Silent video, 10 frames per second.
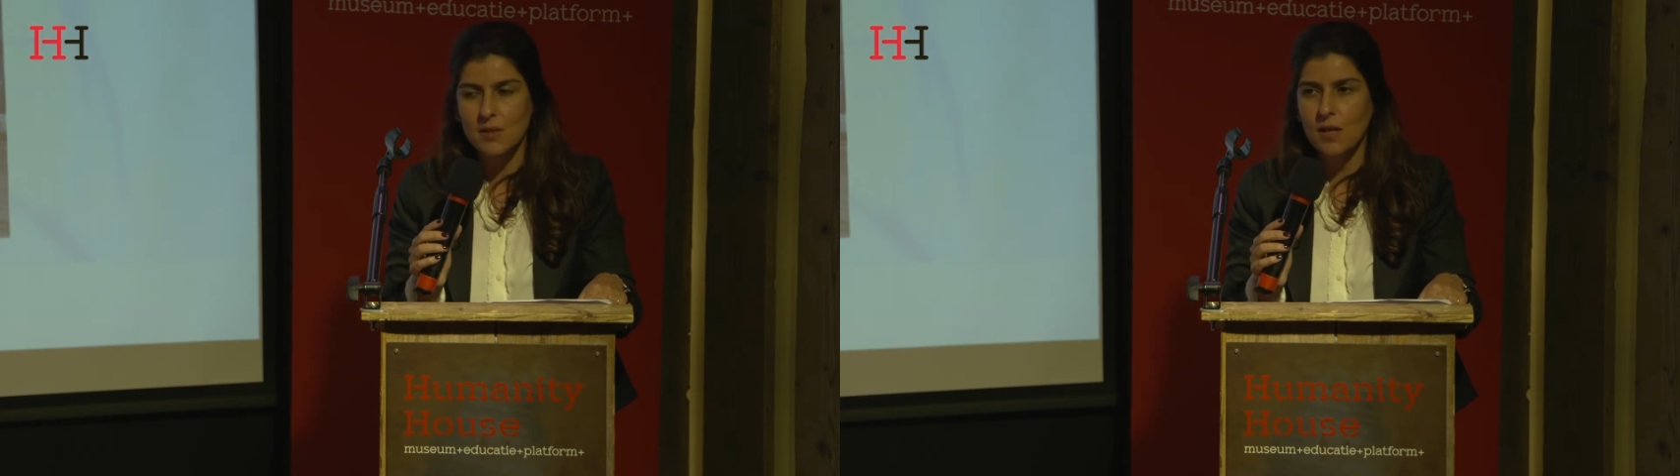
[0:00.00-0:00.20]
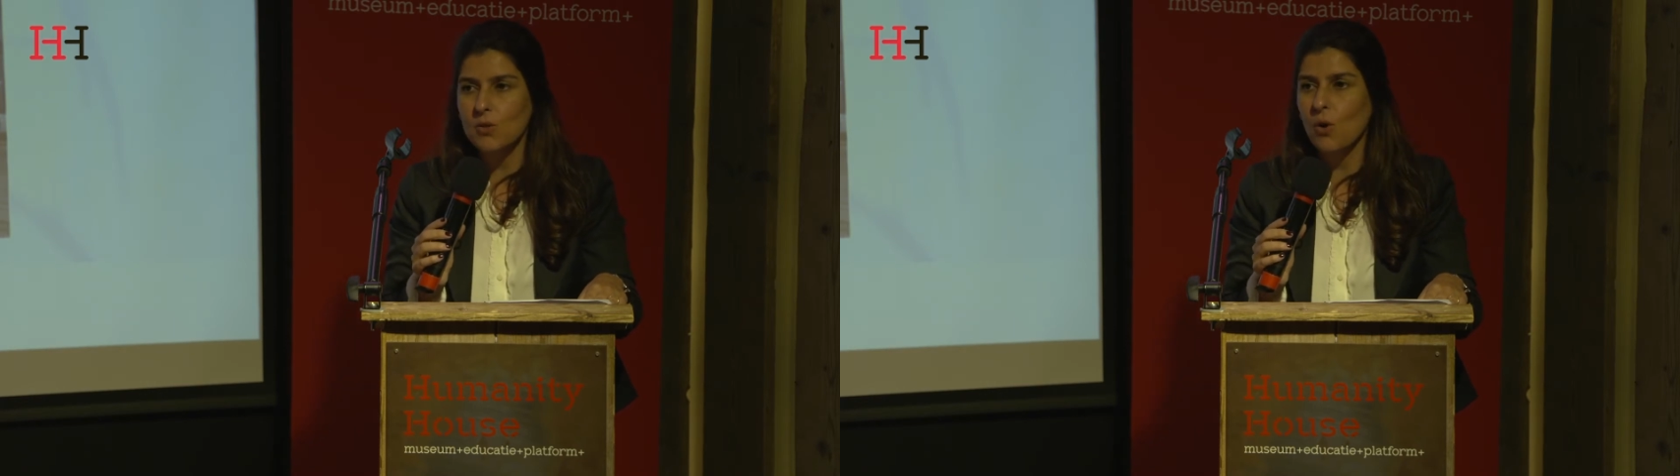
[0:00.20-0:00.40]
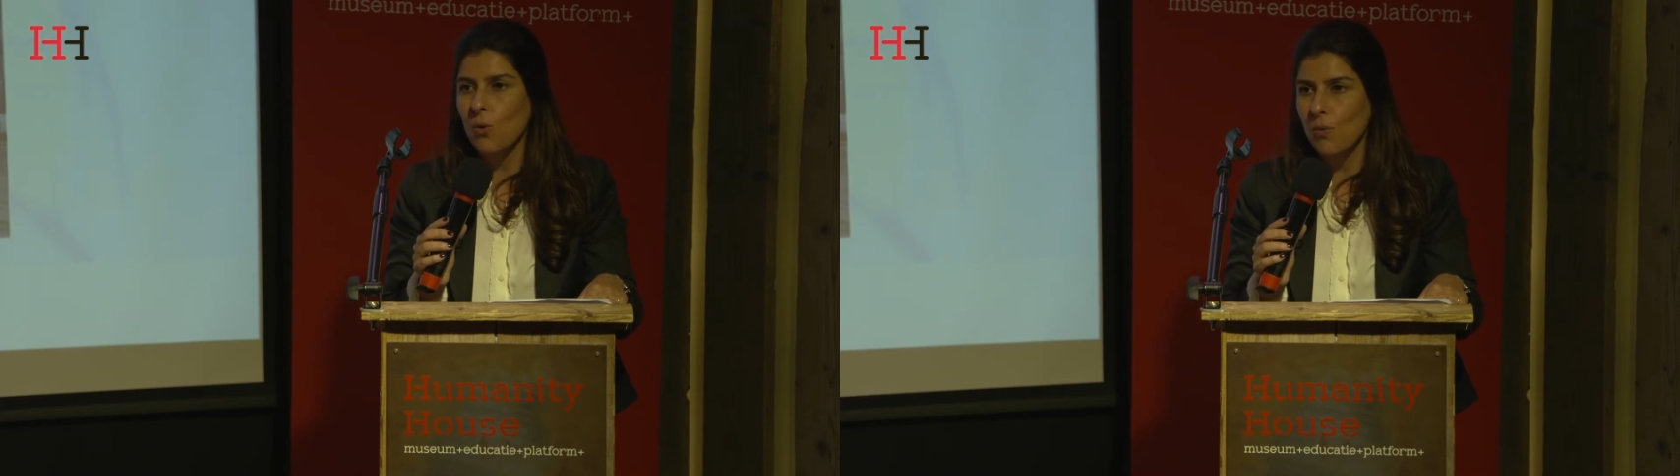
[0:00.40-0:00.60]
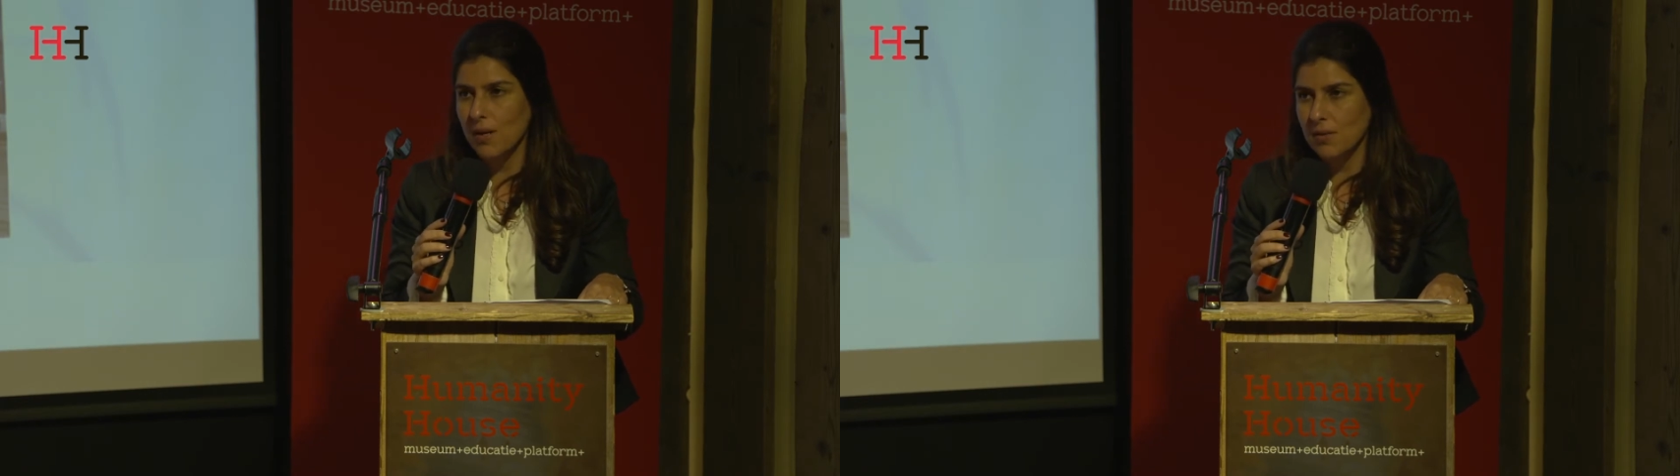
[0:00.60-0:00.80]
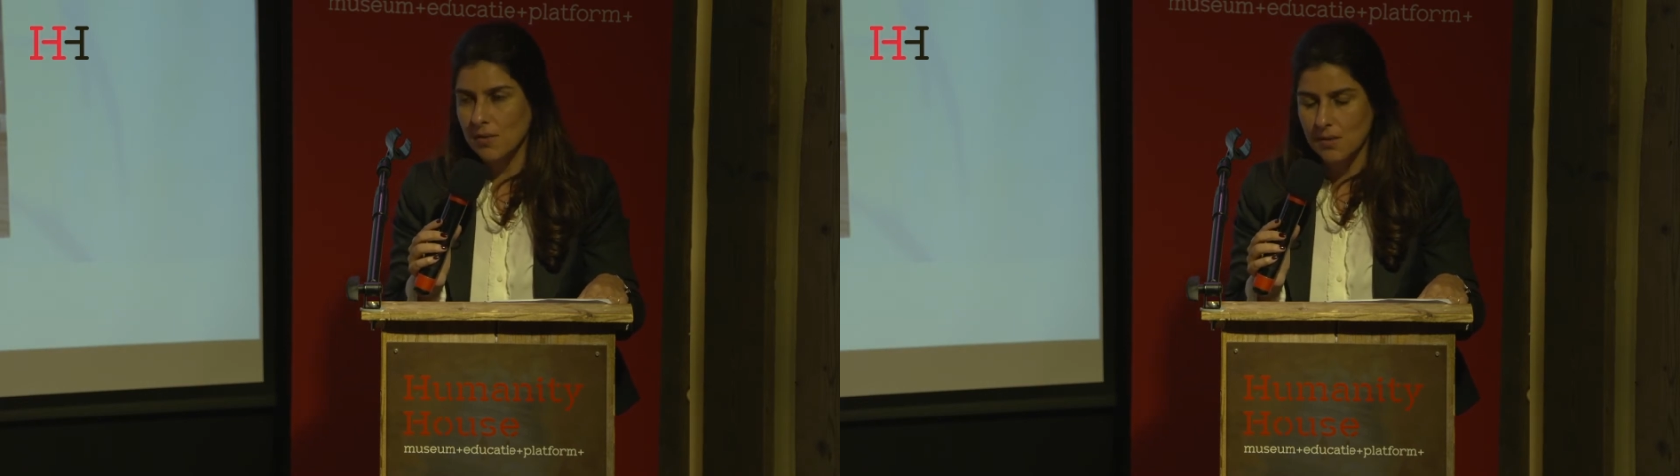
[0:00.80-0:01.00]
not
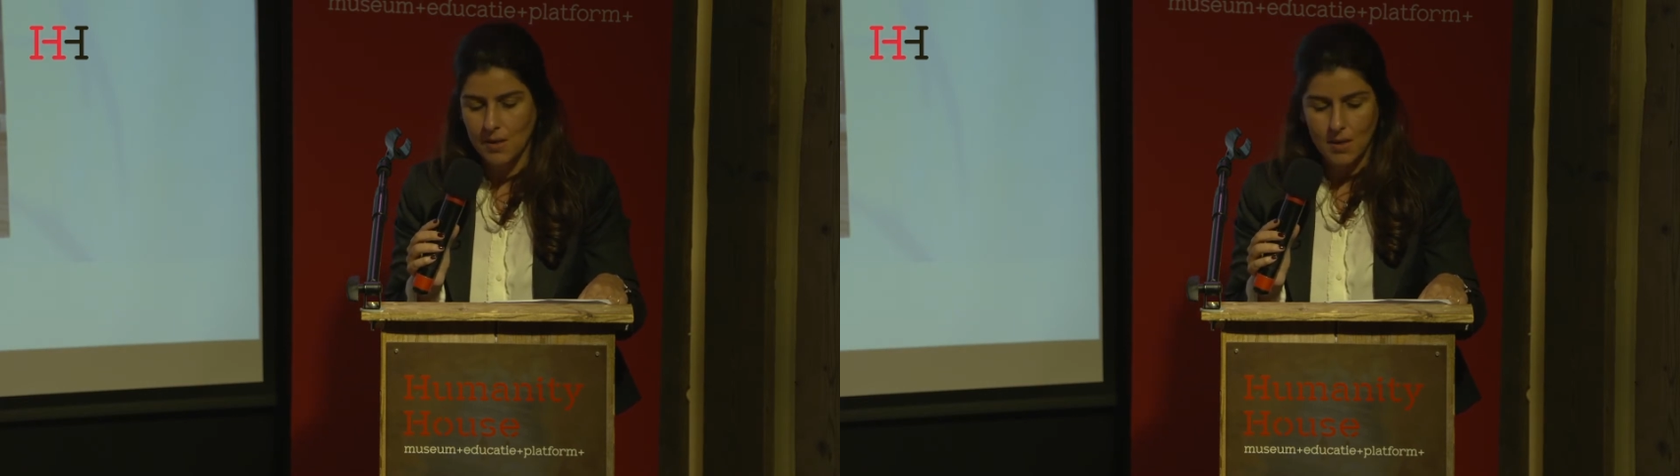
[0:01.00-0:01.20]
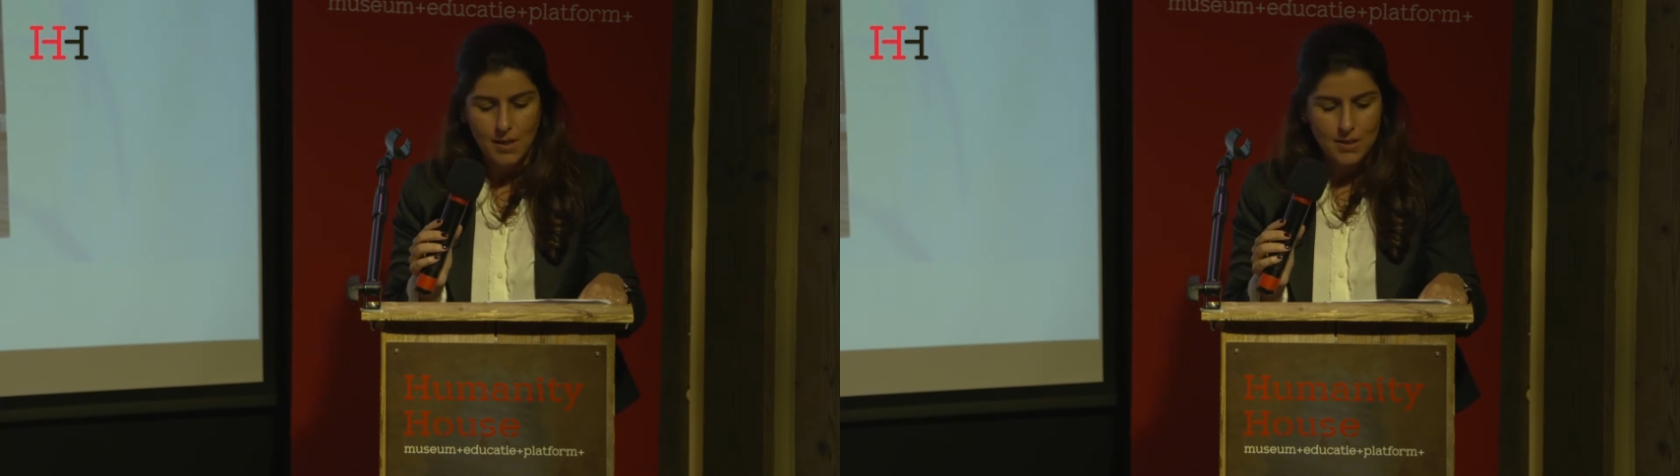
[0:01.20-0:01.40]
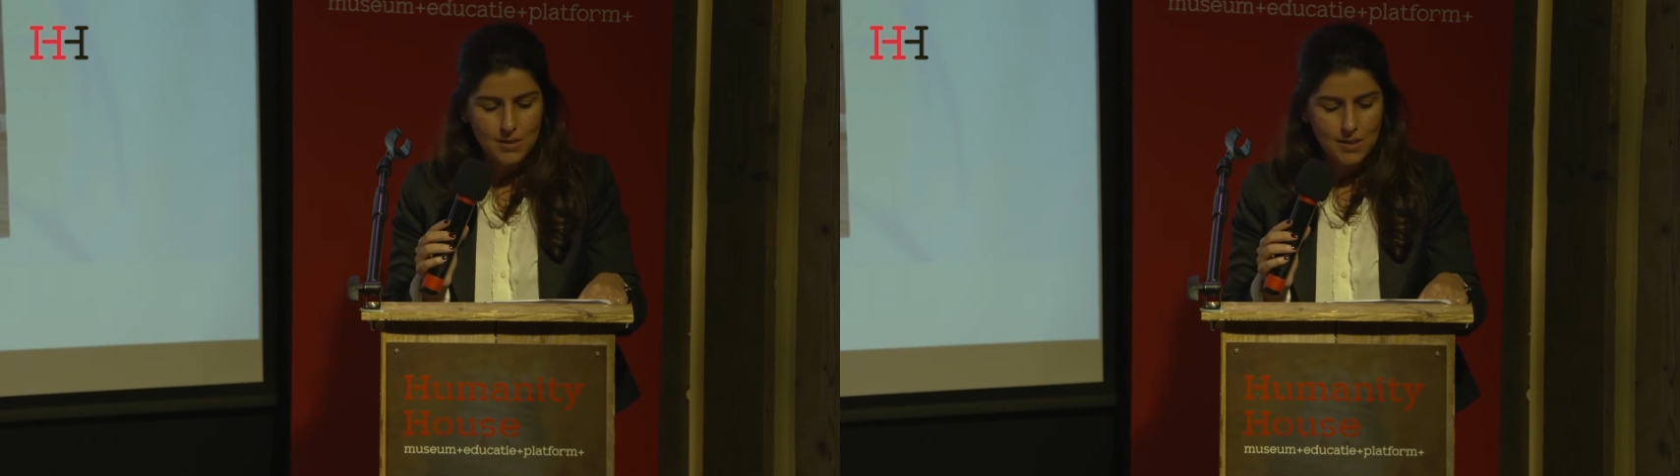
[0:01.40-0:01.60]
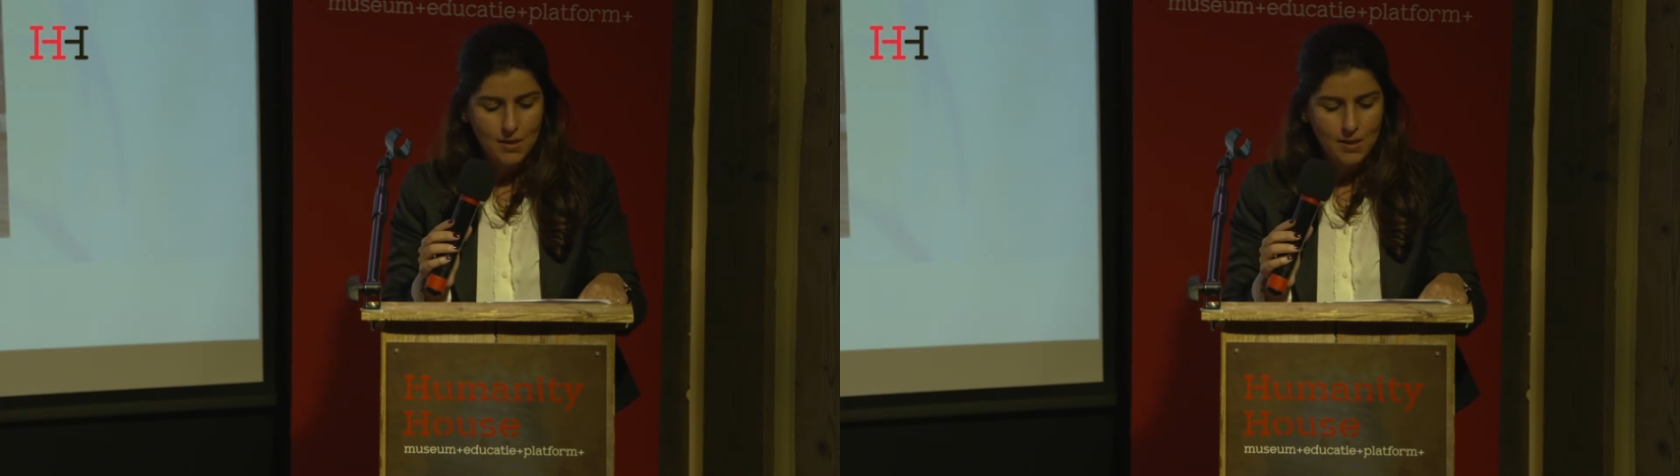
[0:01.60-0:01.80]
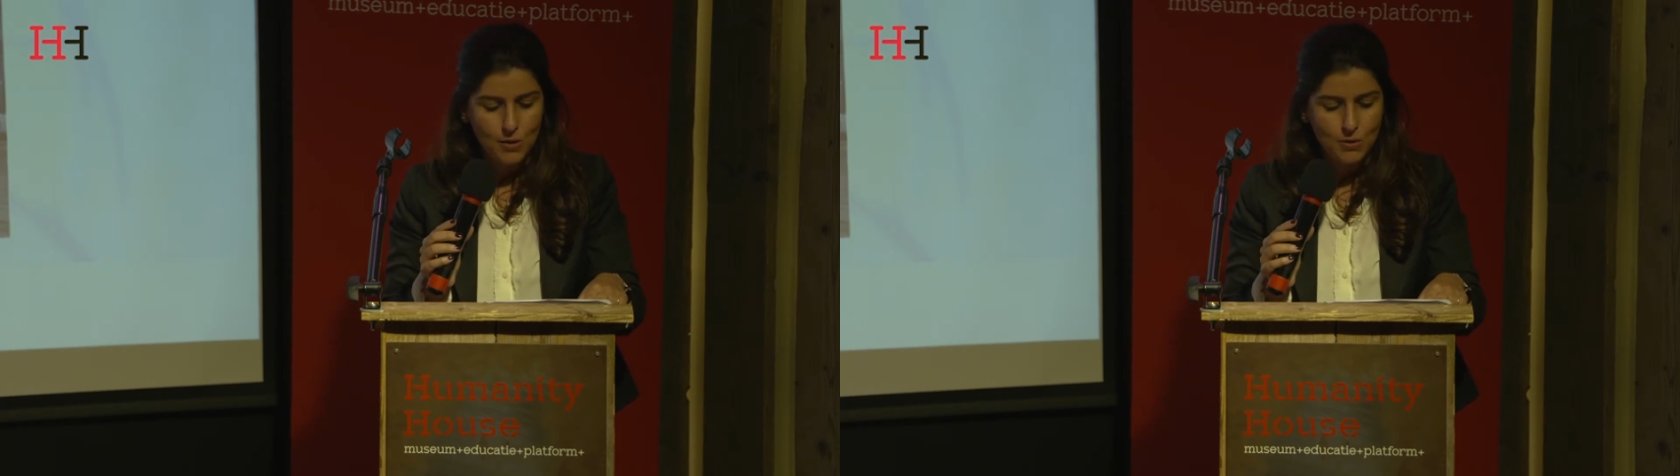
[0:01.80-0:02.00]
always
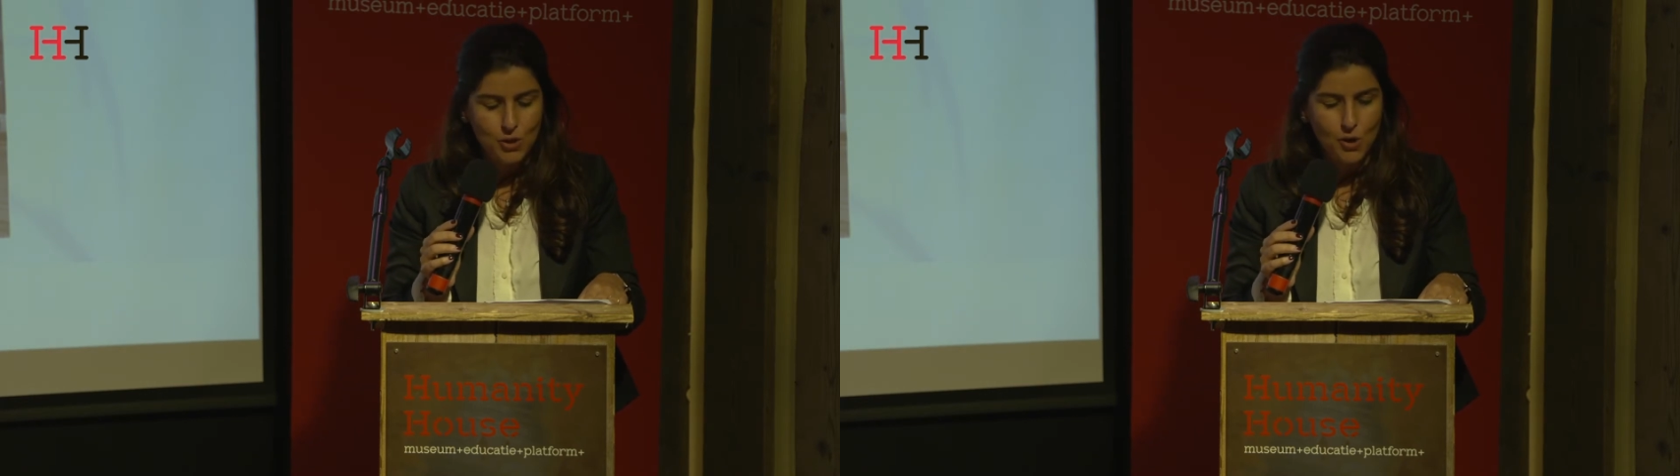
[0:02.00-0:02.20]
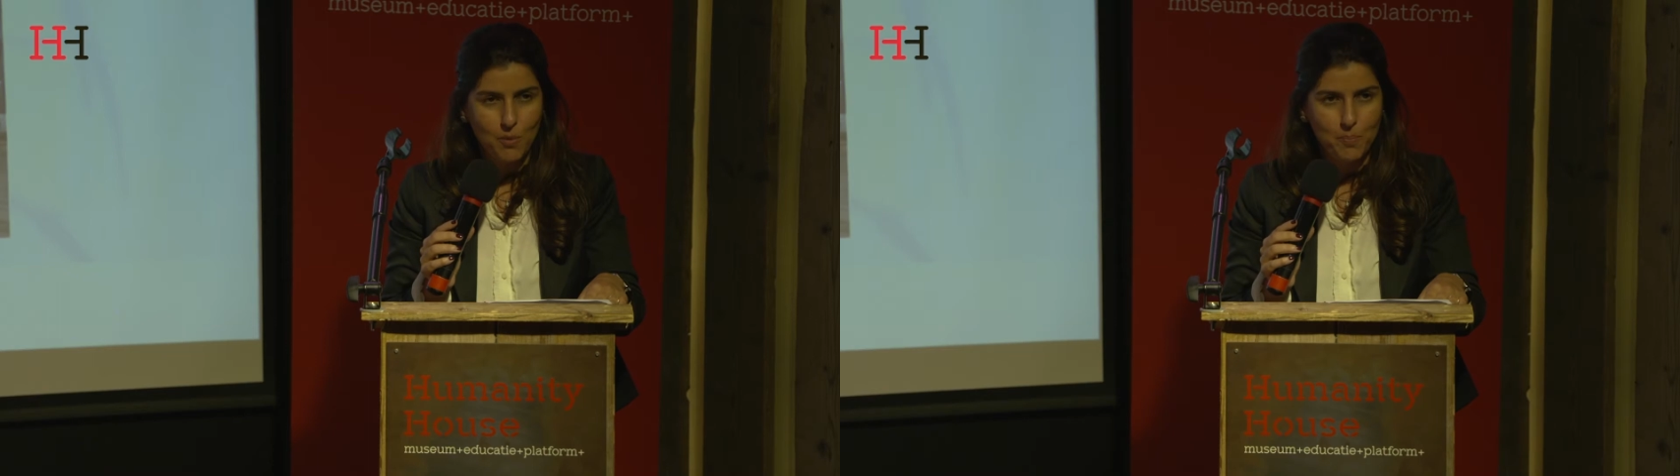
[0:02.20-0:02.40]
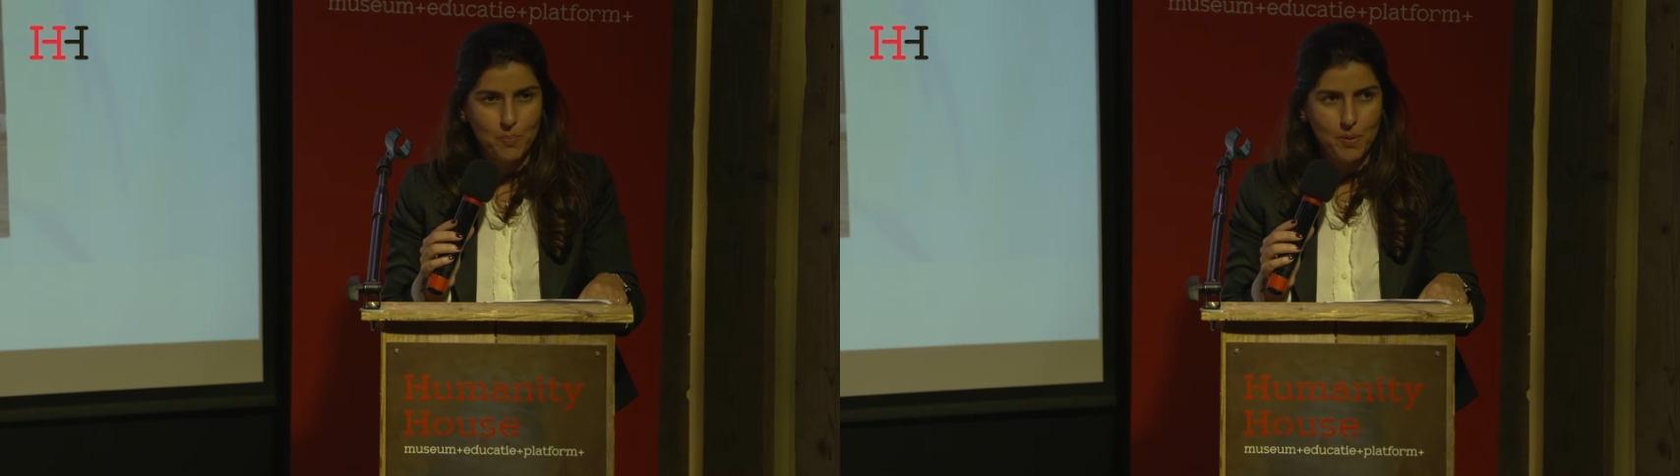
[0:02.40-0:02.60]
done a good job